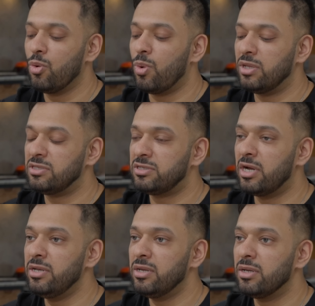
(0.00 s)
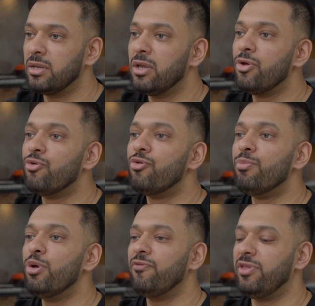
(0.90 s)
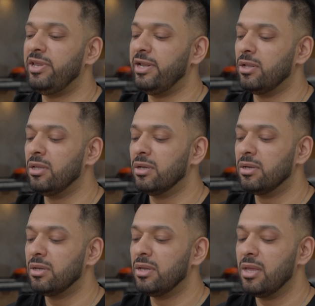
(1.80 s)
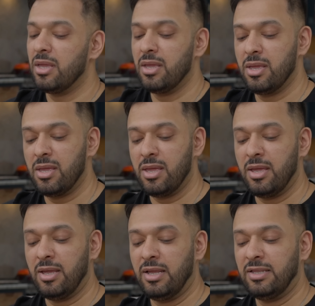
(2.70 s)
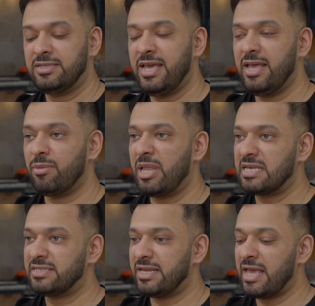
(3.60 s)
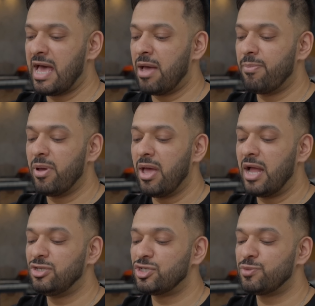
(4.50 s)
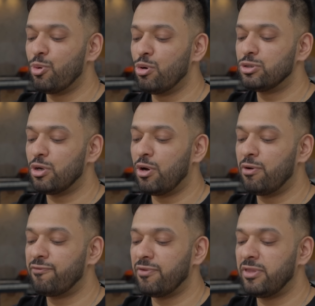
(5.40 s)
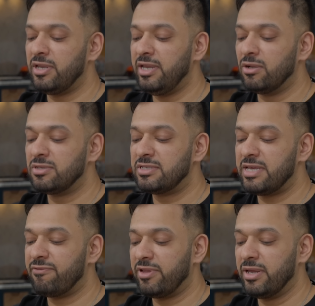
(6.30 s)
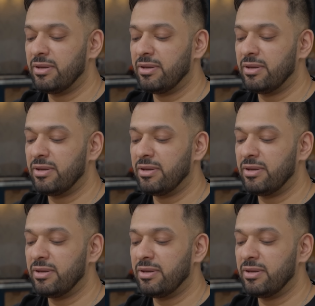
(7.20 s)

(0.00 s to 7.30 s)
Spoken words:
Once done, remove the needle, take the plastic cap and dispose of the needle safely.